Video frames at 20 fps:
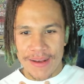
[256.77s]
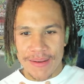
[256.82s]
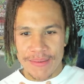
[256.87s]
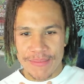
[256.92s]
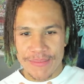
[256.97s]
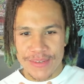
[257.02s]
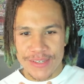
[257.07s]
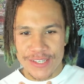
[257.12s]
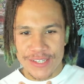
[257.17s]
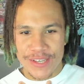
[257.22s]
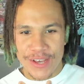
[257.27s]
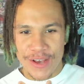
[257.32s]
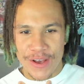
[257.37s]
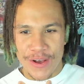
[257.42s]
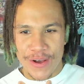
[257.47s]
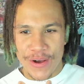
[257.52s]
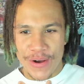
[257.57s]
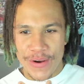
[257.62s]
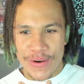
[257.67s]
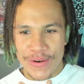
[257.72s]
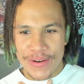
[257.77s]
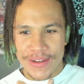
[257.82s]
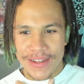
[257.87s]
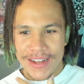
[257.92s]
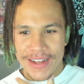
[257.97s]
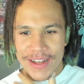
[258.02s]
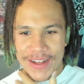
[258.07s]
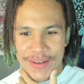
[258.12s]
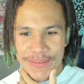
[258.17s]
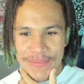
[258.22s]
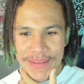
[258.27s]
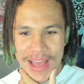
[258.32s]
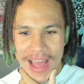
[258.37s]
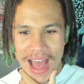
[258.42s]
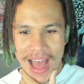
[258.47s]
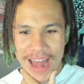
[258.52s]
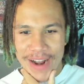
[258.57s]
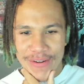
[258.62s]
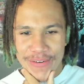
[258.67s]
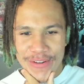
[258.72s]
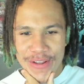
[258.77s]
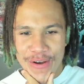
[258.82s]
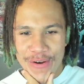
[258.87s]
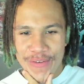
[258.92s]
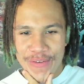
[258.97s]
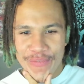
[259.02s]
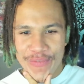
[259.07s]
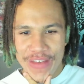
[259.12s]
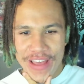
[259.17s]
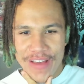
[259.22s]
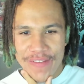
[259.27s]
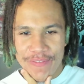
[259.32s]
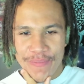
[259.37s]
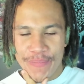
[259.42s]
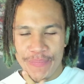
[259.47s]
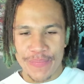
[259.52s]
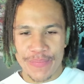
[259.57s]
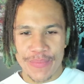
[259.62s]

So, oh man, I don't know if